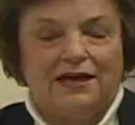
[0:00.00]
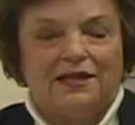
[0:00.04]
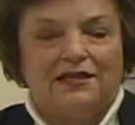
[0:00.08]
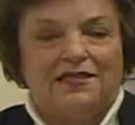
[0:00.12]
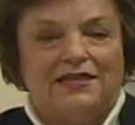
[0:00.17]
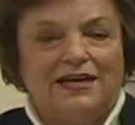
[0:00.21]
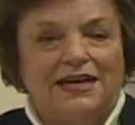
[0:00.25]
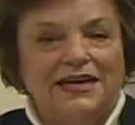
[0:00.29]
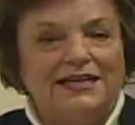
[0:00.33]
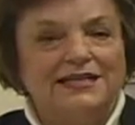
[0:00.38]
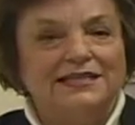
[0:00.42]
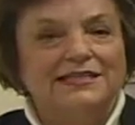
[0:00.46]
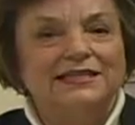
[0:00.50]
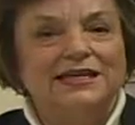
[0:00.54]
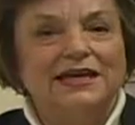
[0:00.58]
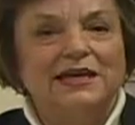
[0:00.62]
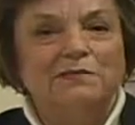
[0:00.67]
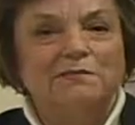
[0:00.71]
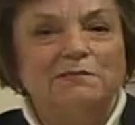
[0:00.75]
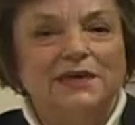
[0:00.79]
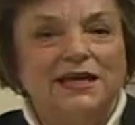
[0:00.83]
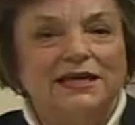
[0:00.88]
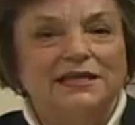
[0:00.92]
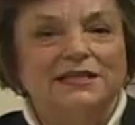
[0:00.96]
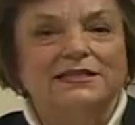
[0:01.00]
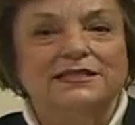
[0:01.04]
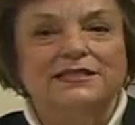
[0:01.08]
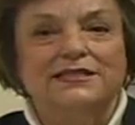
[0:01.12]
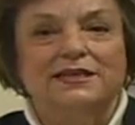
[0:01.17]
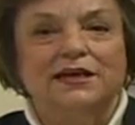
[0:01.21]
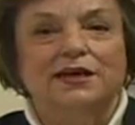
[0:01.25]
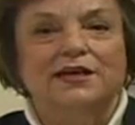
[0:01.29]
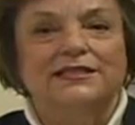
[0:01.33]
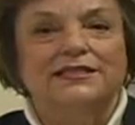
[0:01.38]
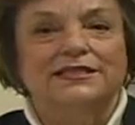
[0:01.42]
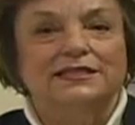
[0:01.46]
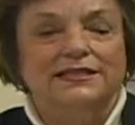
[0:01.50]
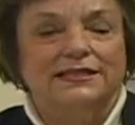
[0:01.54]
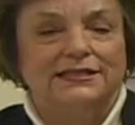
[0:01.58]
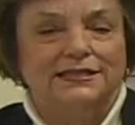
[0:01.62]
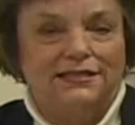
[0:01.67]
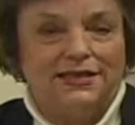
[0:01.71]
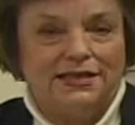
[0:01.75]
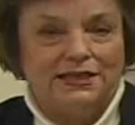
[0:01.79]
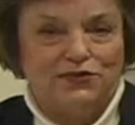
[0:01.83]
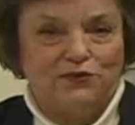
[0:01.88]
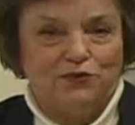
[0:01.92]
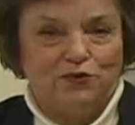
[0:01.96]
Thanks, and make this a
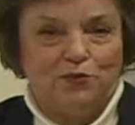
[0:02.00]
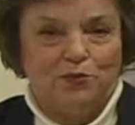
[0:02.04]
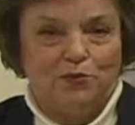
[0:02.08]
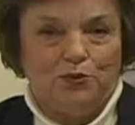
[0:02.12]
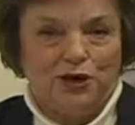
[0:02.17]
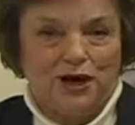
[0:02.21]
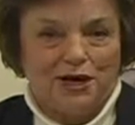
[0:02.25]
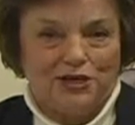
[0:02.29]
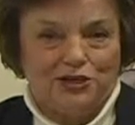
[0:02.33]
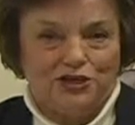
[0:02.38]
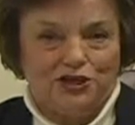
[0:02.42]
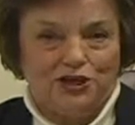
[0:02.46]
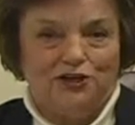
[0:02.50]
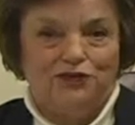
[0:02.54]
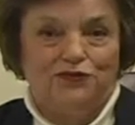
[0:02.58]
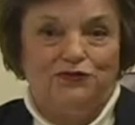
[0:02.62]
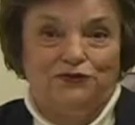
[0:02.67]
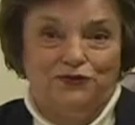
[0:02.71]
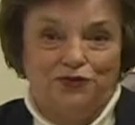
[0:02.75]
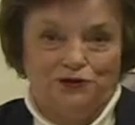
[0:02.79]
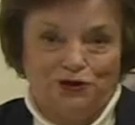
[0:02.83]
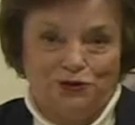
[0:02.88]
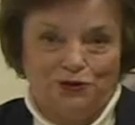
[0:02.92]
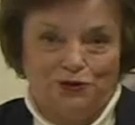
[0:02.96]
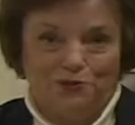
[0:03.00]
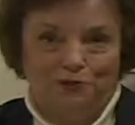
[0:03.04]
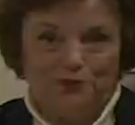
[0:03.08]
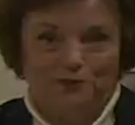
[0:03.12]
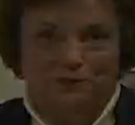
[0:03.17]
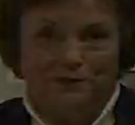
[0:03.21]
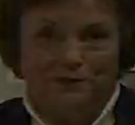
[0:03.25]
successful project for you.